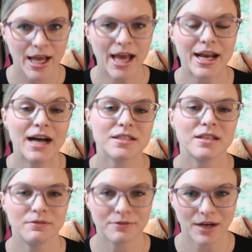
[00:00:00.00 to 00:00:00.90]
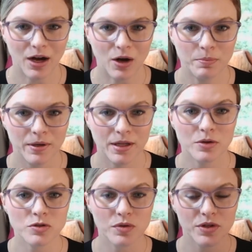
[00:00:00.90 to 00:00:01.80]
and asking for help. And
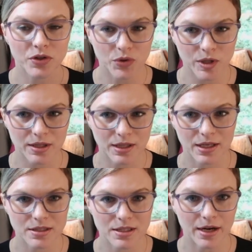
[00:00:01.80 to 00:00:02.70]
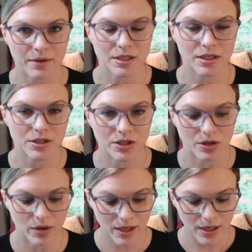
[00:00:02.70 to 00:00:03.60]
those were the 3 things that I was going to do.